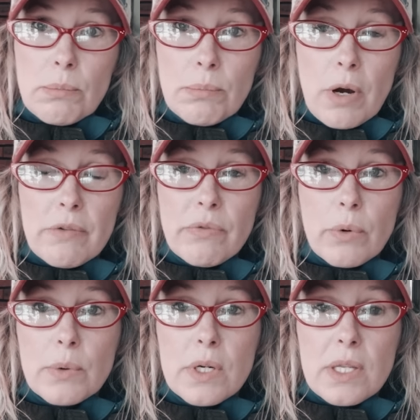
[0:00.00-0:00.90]
brought
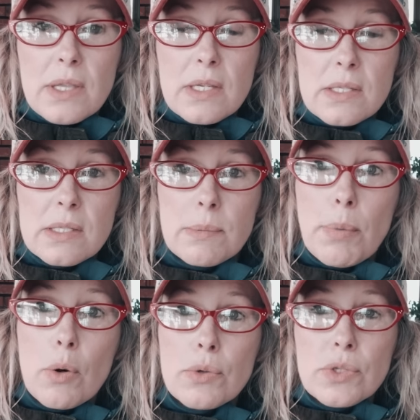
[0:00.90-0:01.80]
forward in this
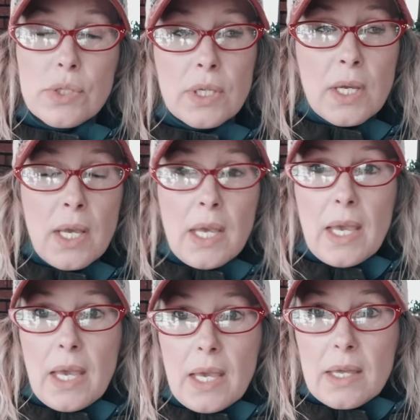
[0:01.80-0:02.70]
post,
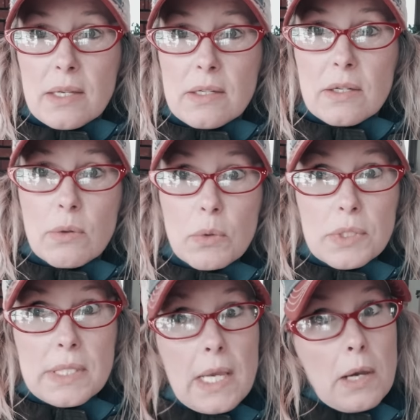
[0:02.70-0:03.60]
and we'll
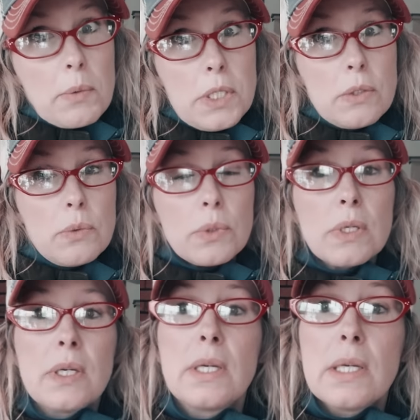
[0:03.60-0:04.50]
see how we do.
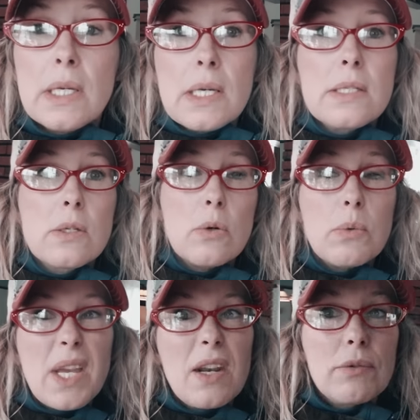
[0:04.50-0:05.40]
So
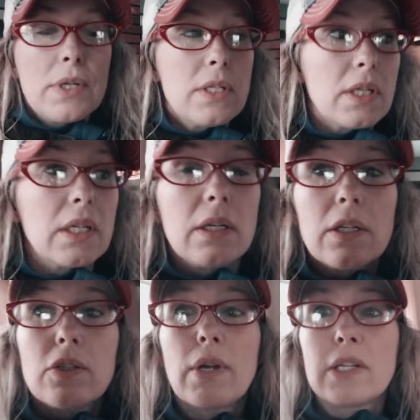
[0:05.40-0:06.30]
we got to run to
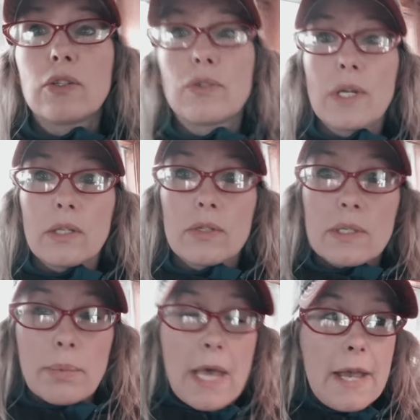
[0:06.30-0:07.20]
Tractor Trailer
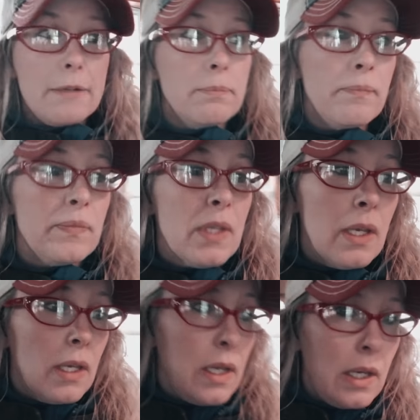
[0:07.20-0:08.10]
Supply
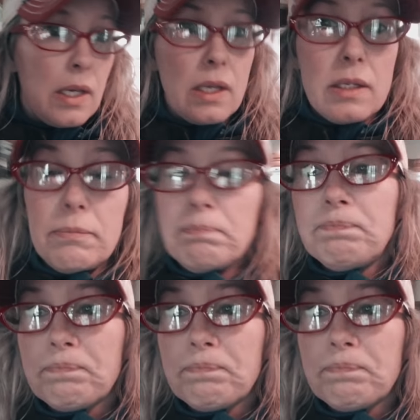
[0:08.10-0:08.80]
and